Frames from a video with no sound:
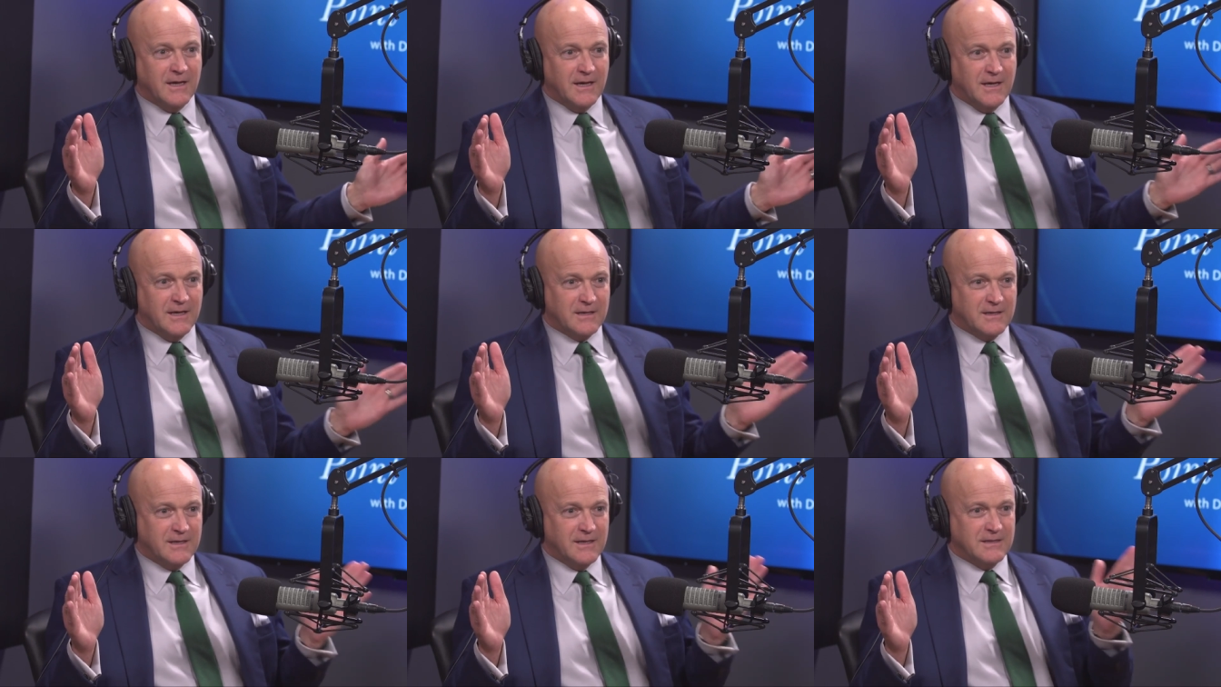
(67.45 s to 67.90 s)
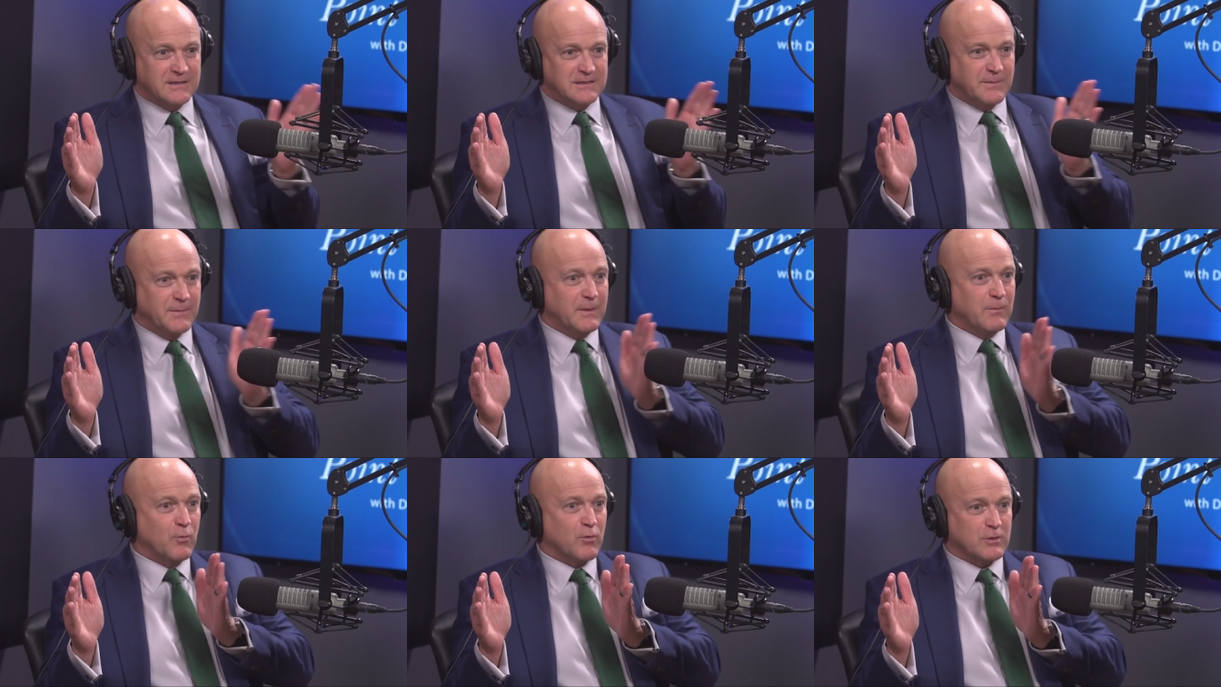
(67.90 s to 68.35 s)
it tends
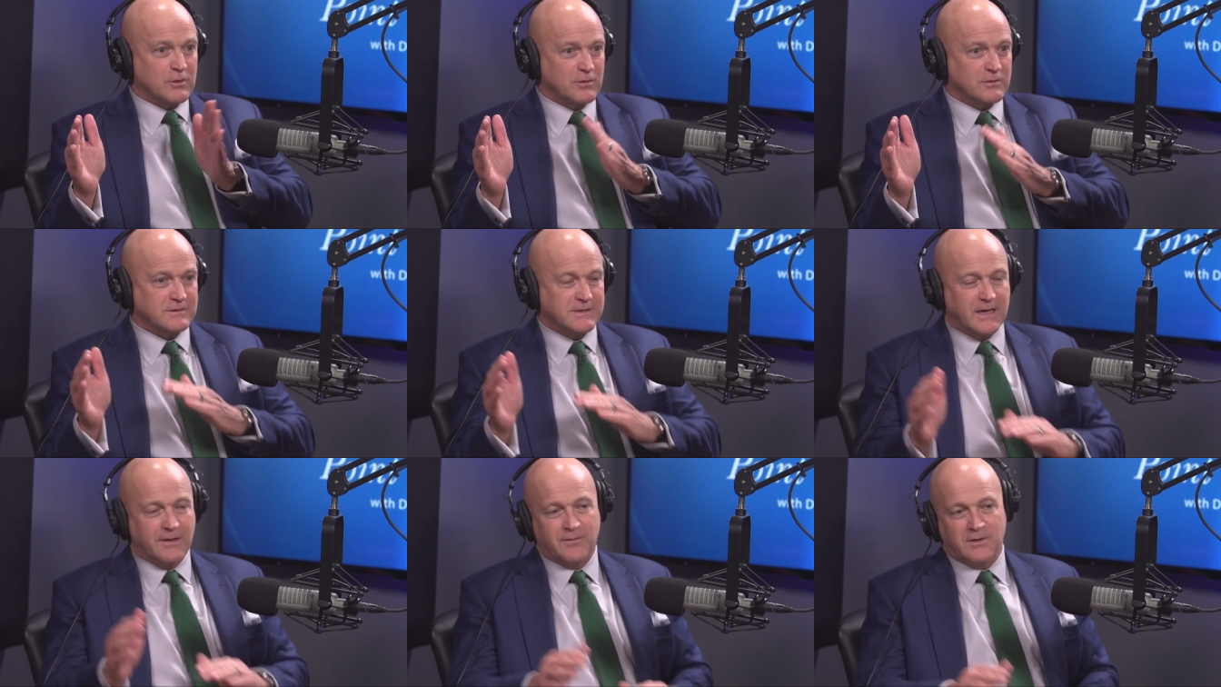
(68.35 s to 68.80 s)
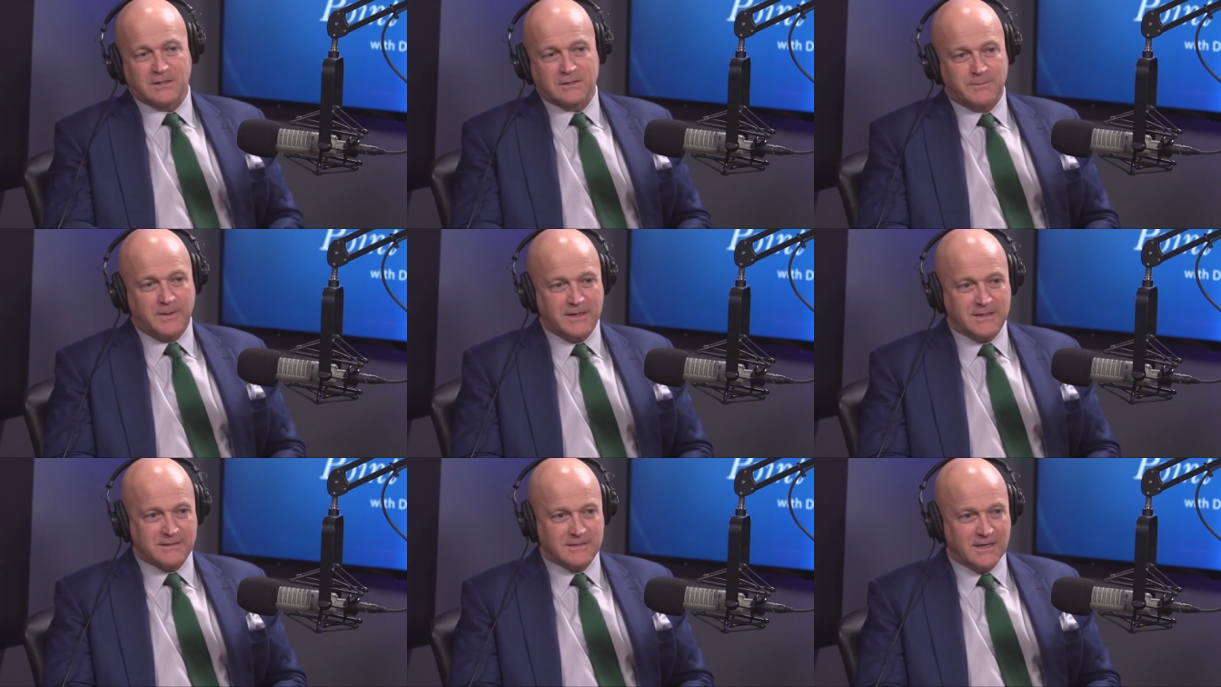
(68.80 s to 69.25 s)
to be more towards the
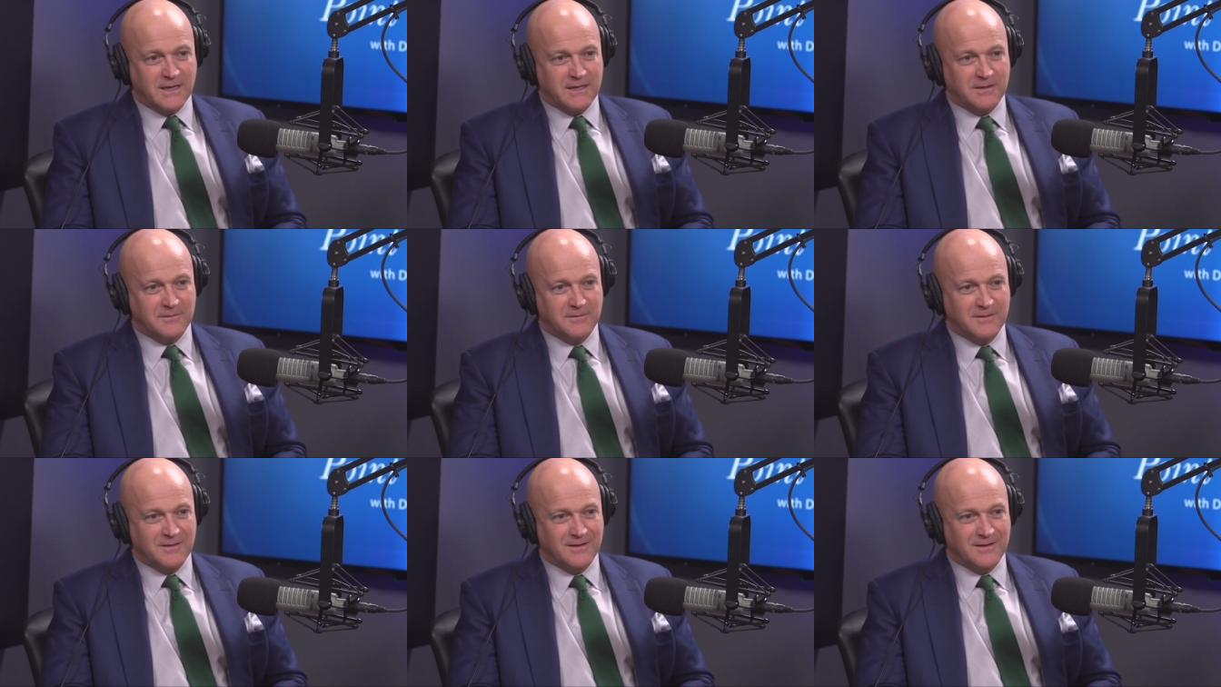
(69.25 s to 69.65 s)
evidence-based side?